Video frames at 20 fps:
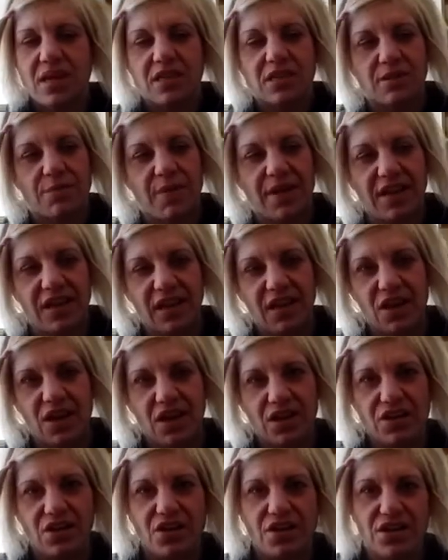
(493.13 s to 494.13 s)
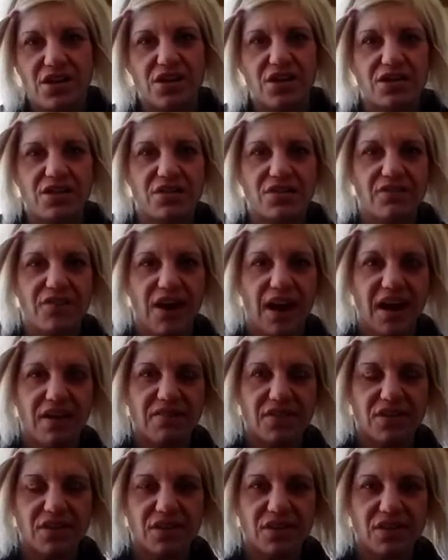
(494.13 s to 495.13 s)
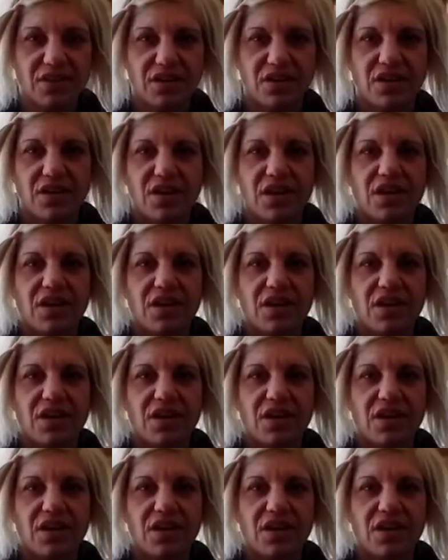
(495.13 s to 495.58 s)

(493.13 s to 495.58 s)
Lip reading: depending on your survival,